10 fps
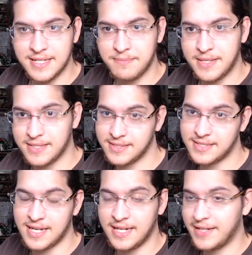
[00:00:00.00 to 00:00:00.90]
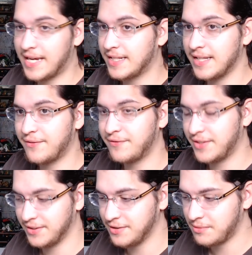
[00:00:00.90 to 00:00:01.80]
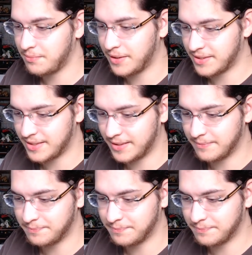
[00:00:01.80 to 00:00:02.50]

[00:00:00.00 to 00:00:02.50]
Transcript: it because it's kind of out of left field, but I